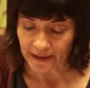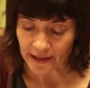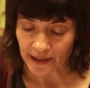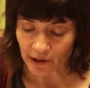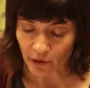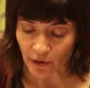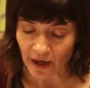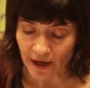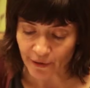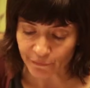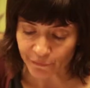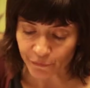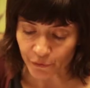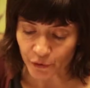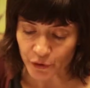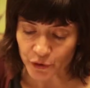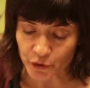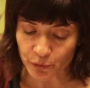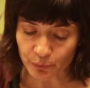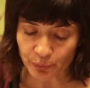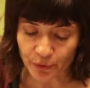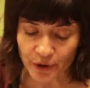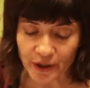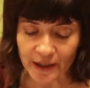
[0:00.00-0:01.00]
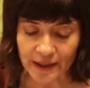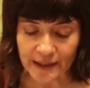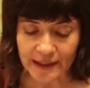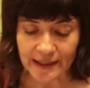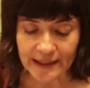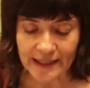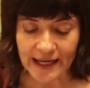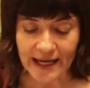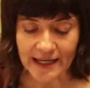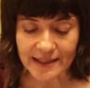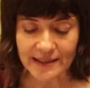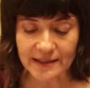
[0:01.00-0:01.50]
In their effort to bring the
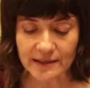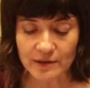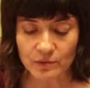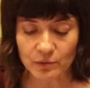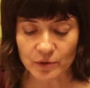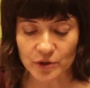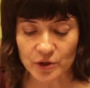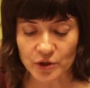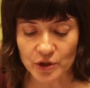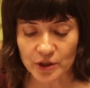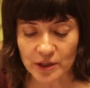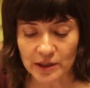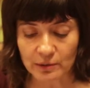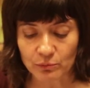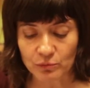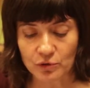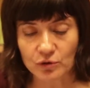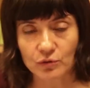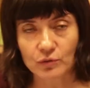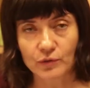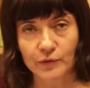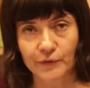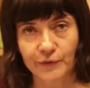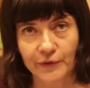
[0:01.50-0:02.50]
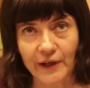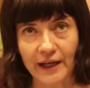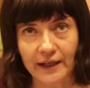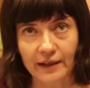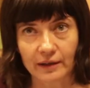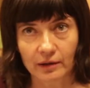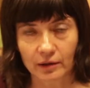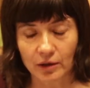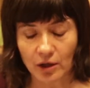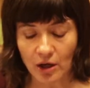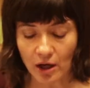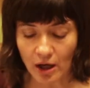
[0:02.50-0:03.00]
Nazi regime to a
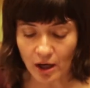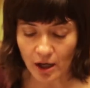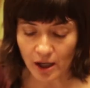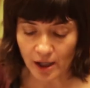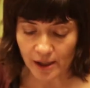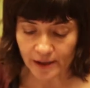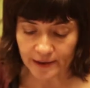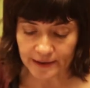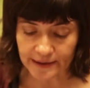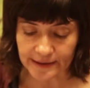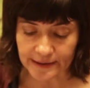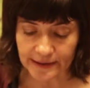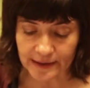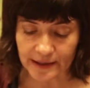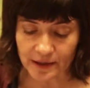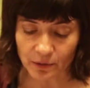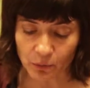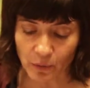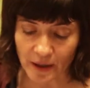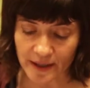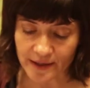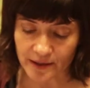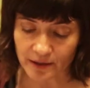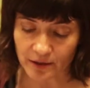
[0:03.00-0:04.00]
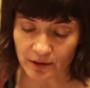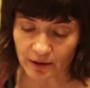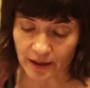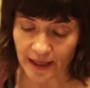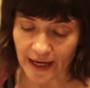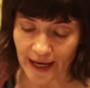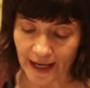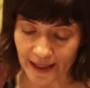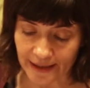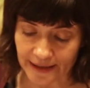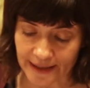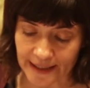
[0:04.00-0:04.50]
final halt, the Western
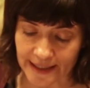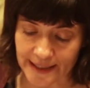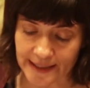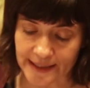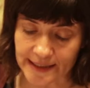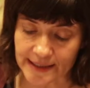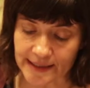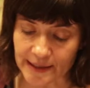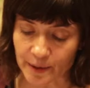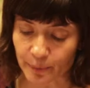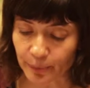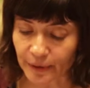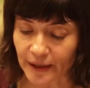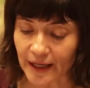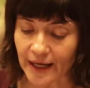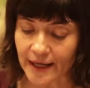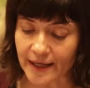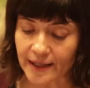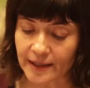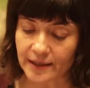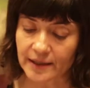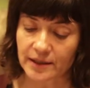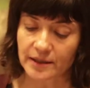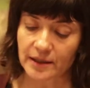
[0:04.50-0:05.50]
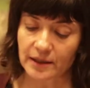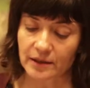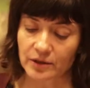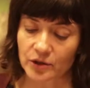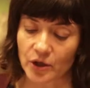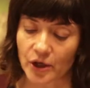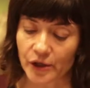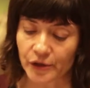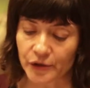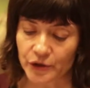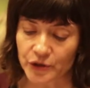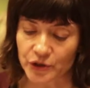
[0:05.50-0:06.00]
Allies, applying a
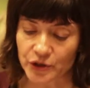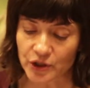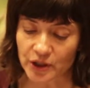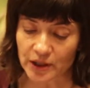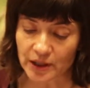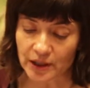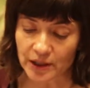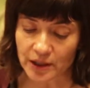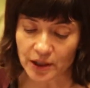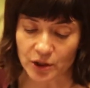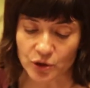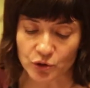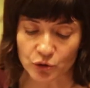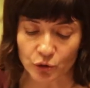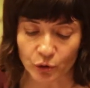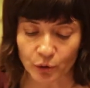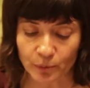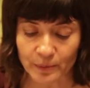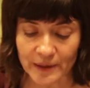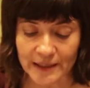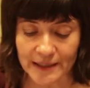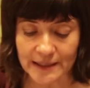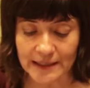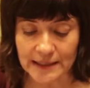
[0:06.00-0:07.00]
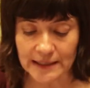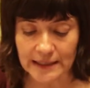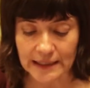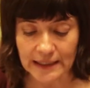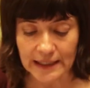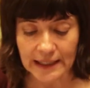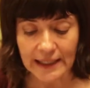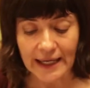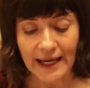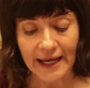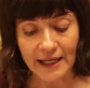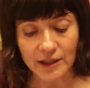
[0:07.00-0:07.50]
technology that Germans
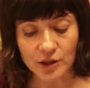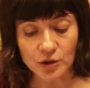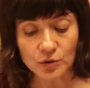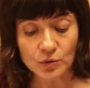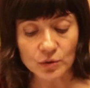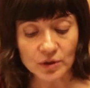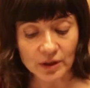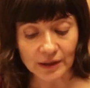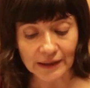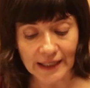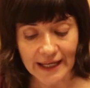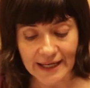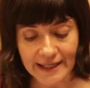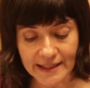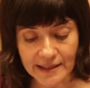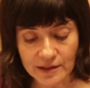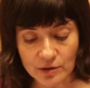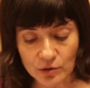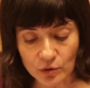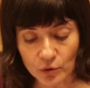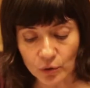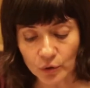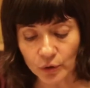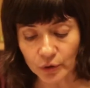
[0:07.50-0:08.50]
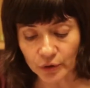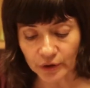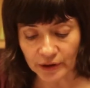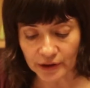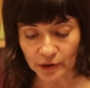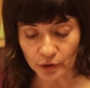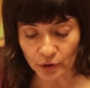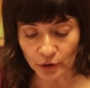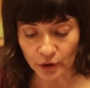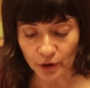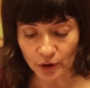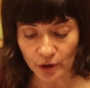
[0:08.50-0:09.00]
had utilized
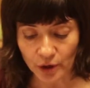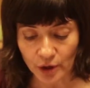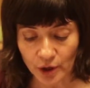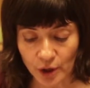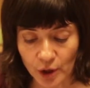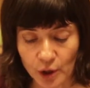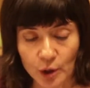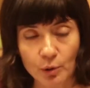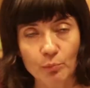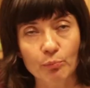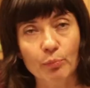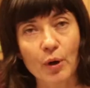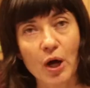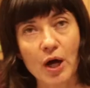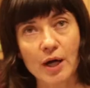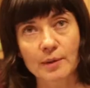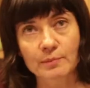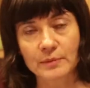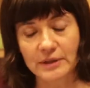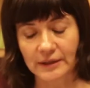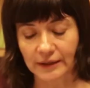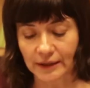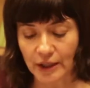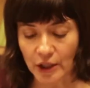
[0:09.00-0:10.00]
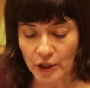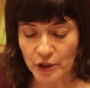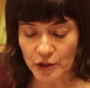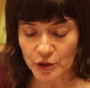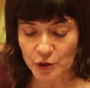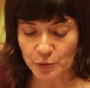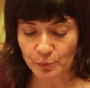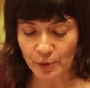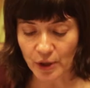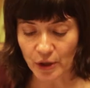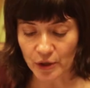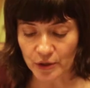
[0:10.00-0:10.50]
earlier, bombed
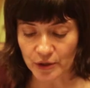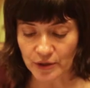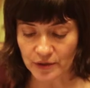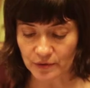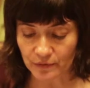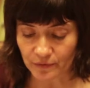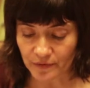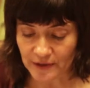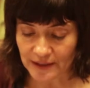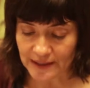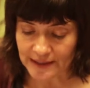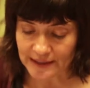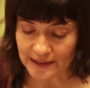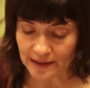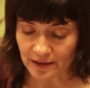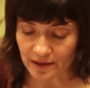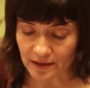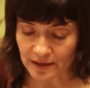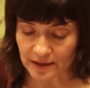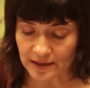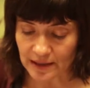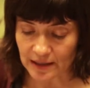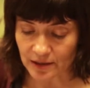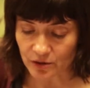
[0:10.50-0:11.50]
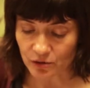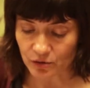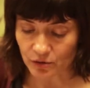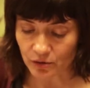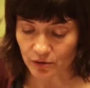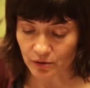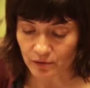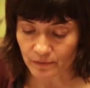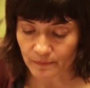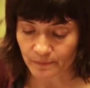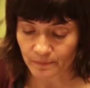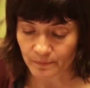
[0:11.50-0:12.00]
large parts of the city
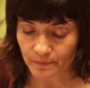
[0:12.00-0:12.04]
center.